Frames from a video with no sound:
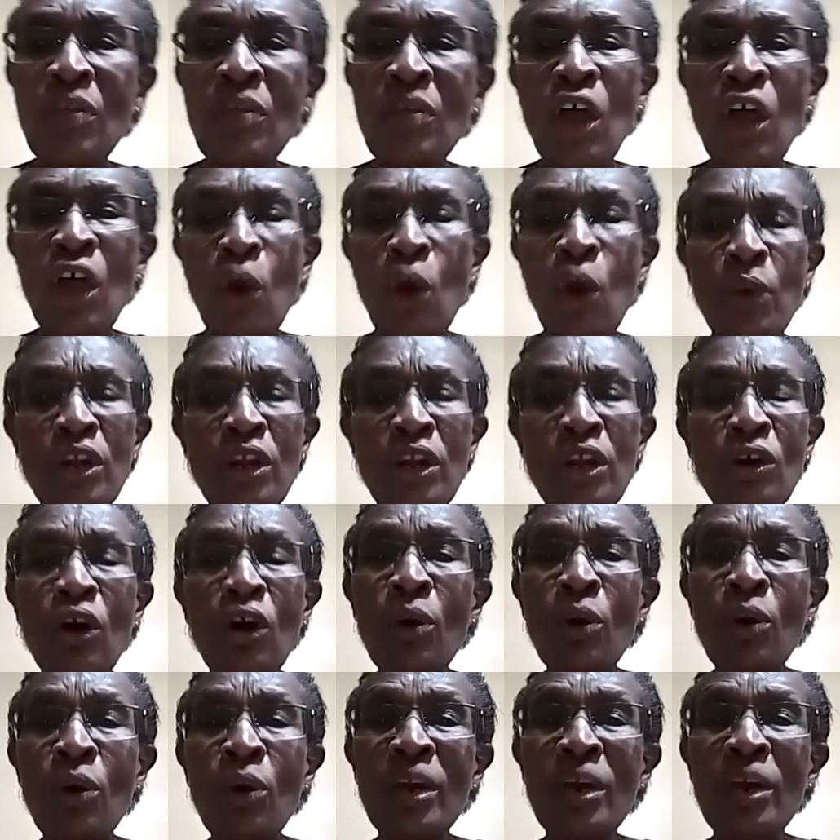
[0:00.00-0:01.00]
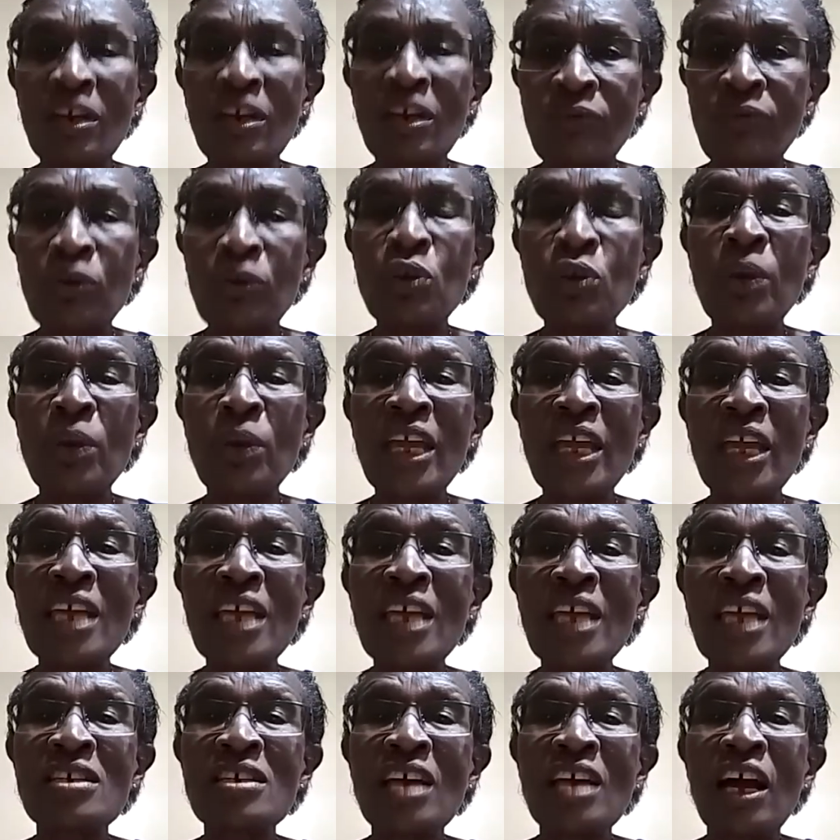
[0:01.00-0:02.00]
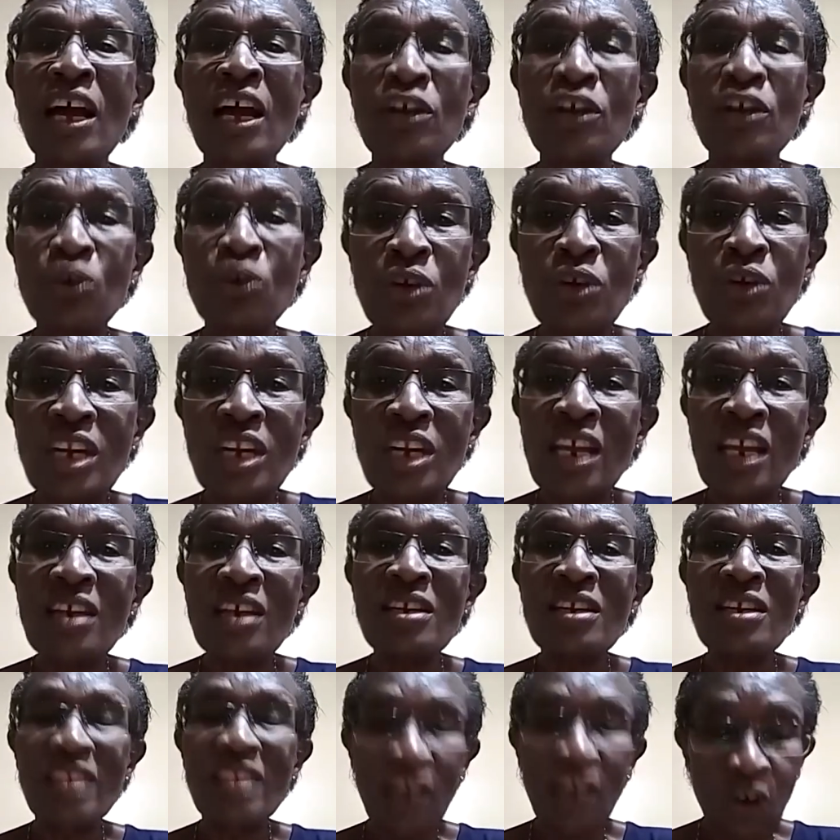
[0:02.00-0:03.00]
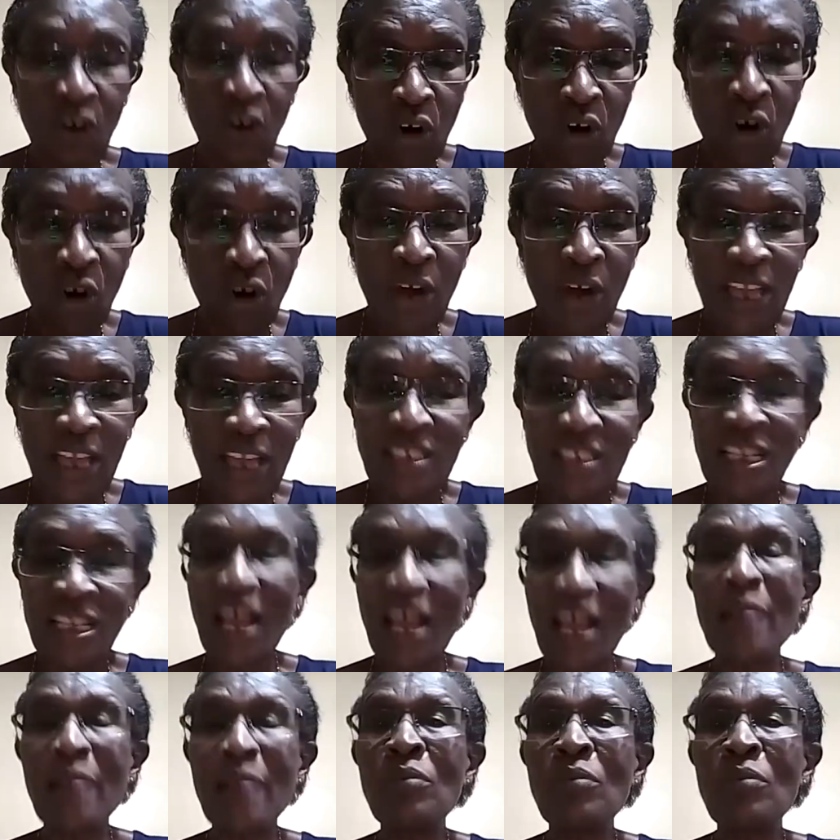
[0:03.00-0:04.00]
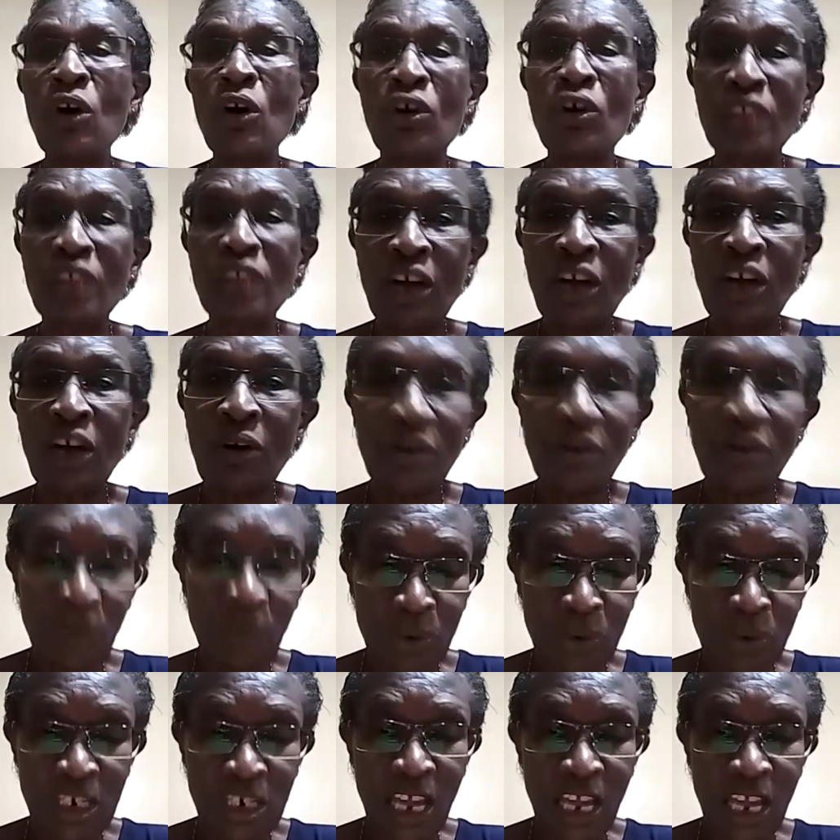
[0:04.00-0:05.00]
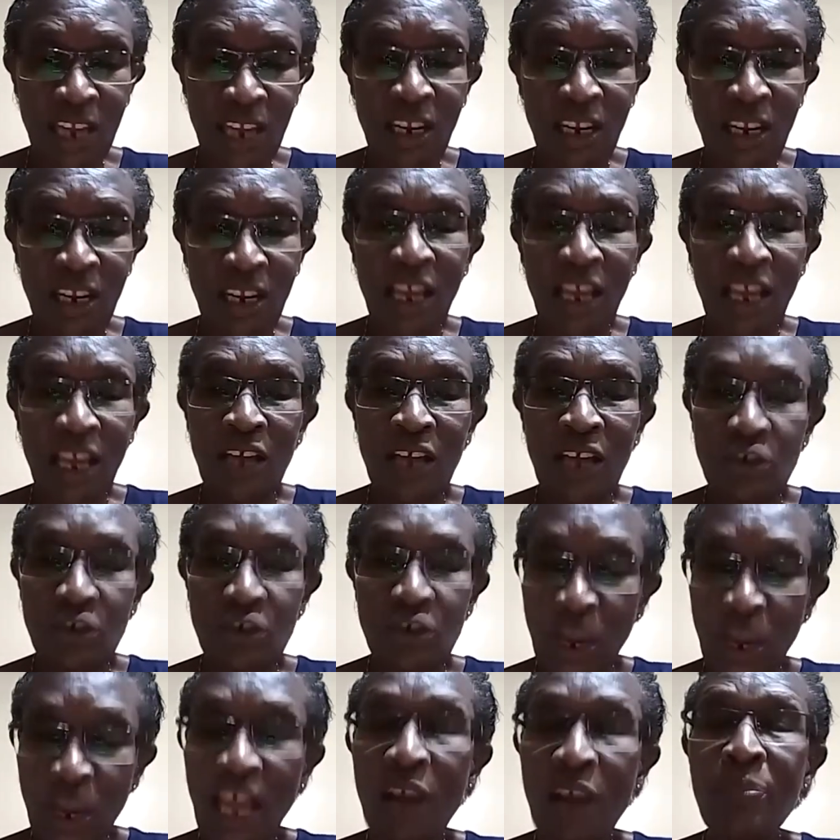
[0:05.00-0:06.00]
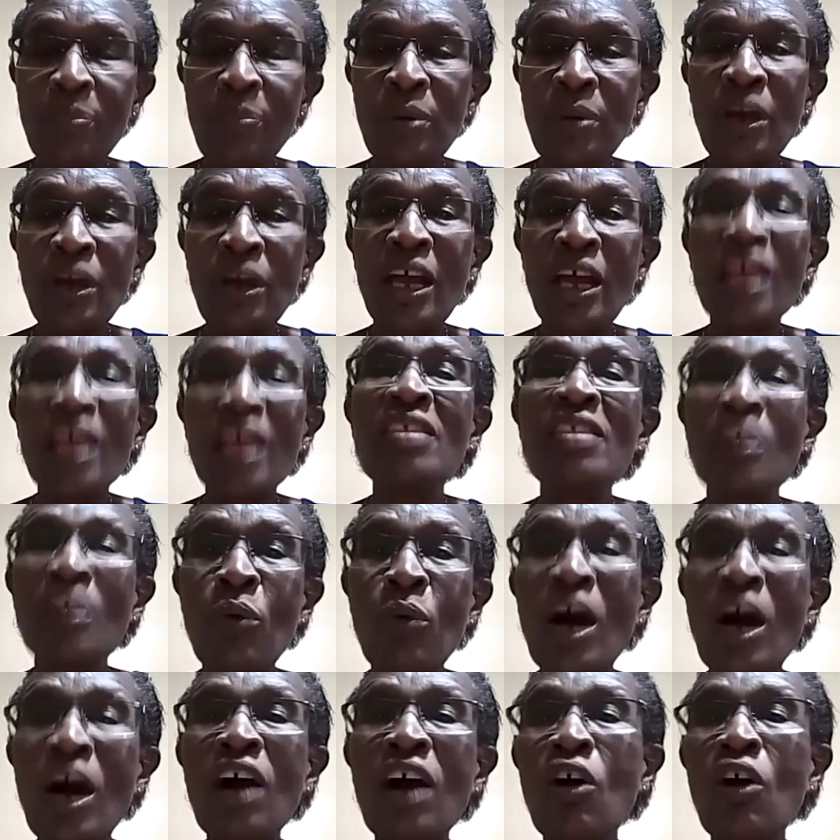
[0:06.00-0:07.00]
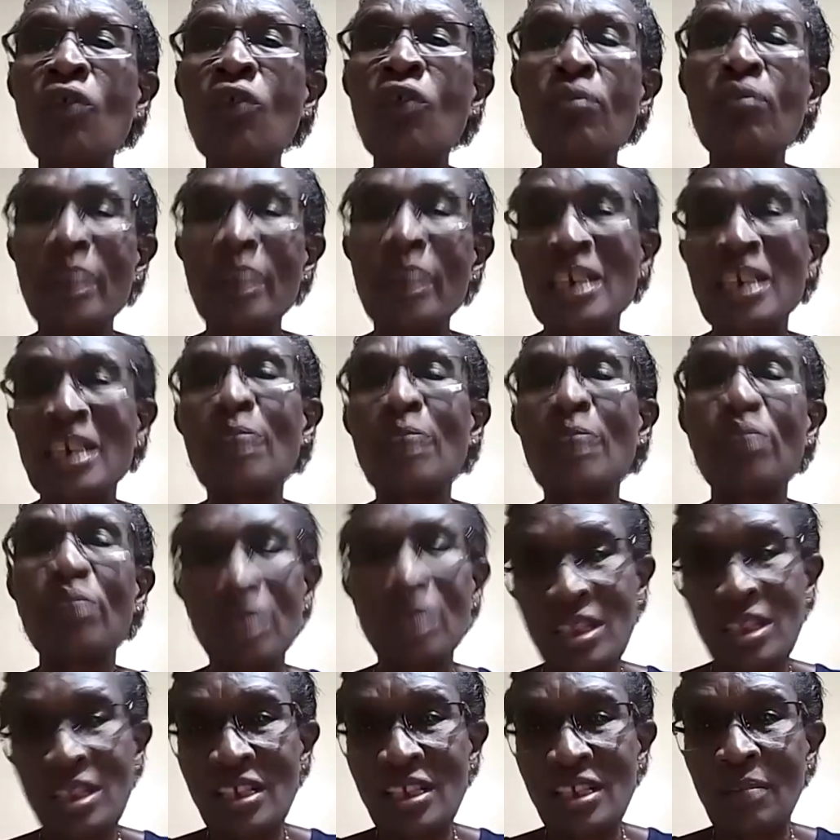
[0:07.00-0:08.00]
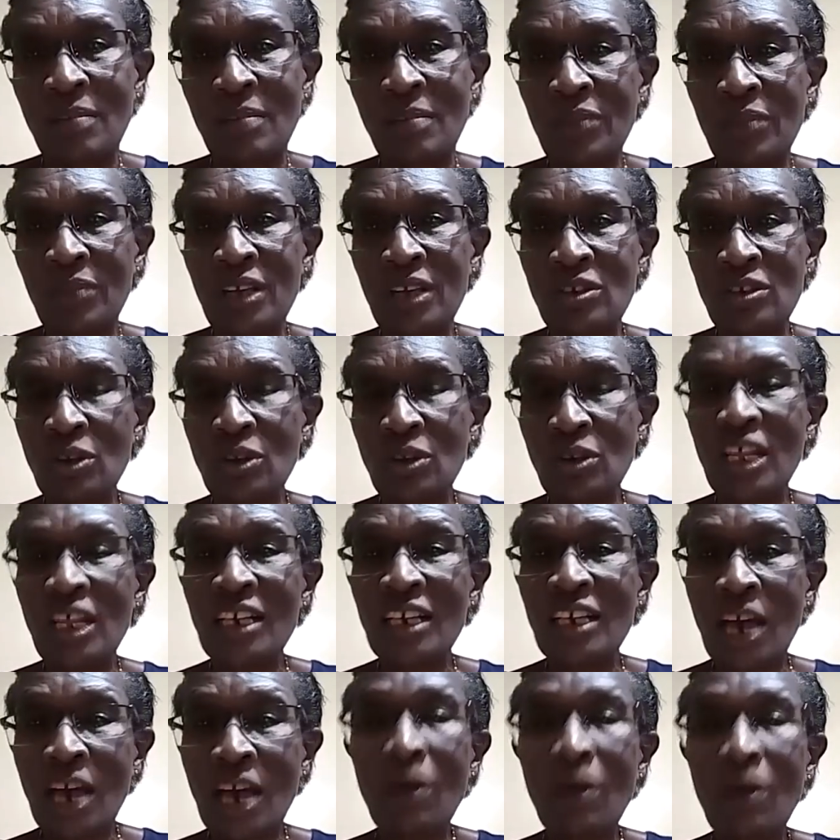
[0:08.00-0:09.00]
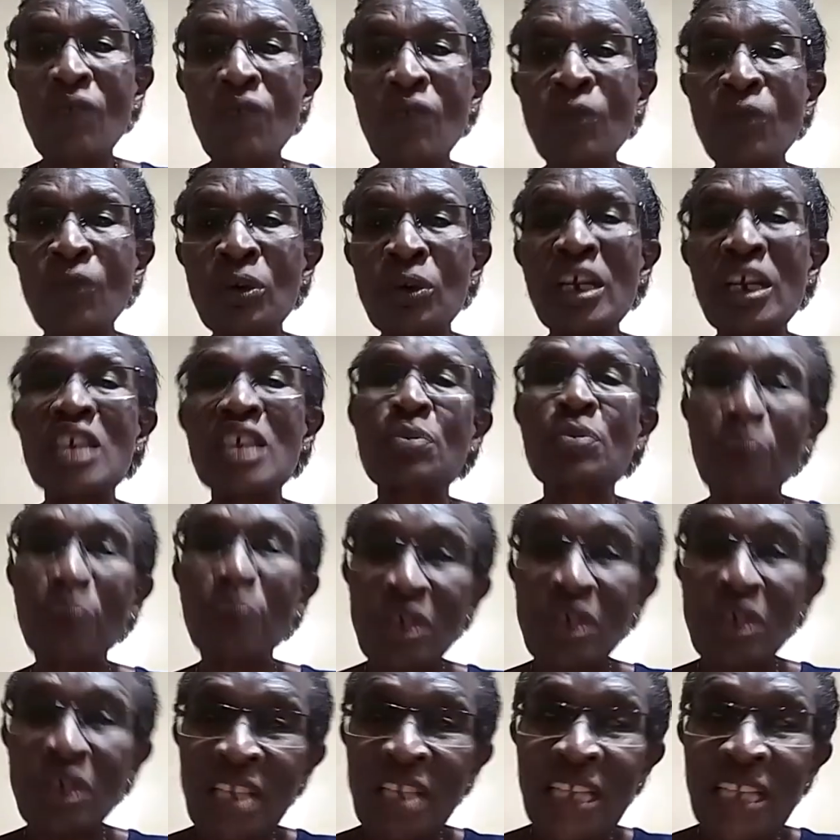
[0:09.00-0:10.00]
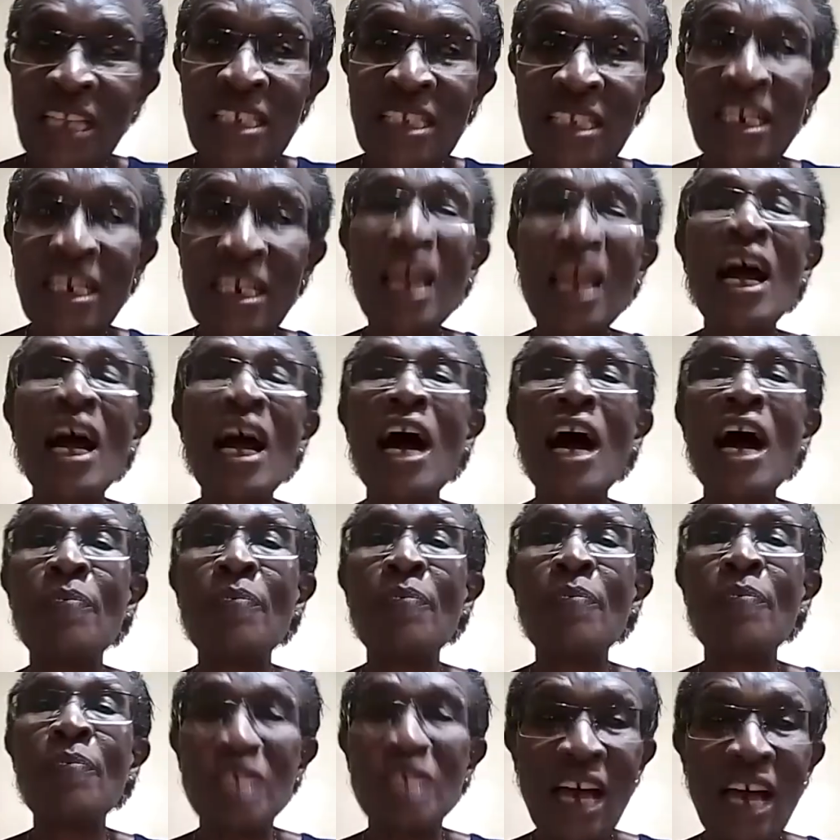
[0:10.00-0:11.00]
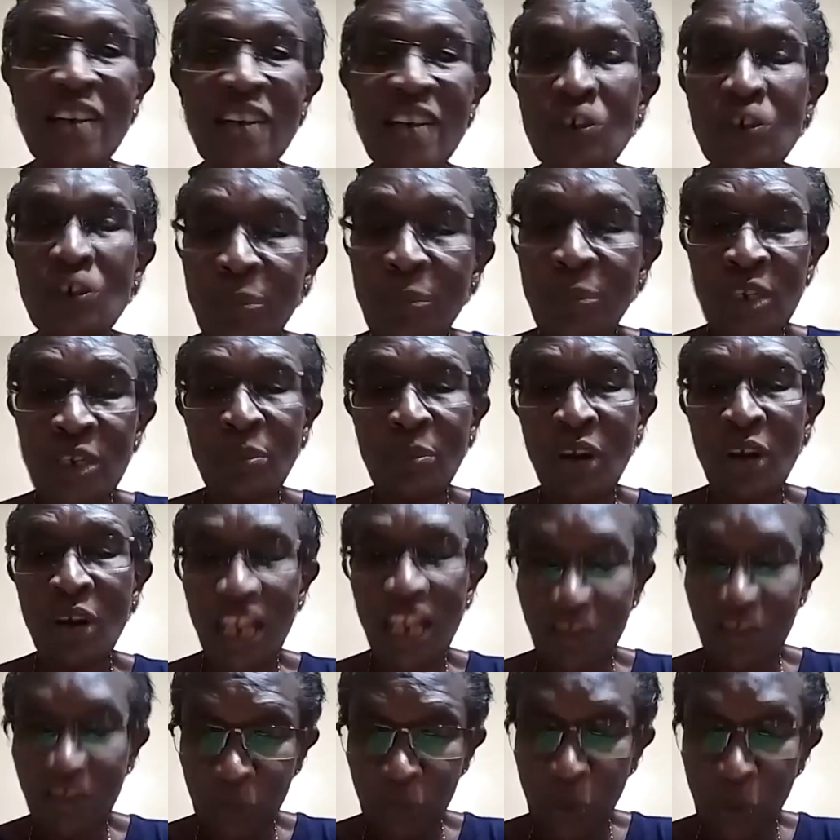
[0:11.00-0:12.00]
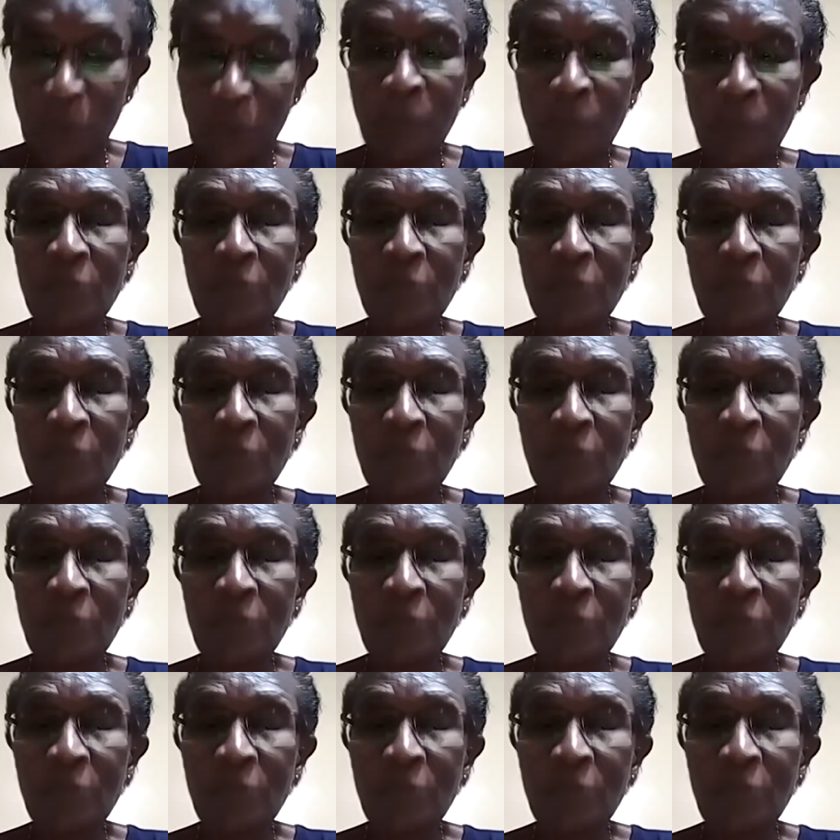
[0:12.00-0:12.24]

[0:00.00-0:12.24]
We know when the food we eat, you need the coenzyme or the Cocutain to help in the work of metabolism so that our food is processed at optimal level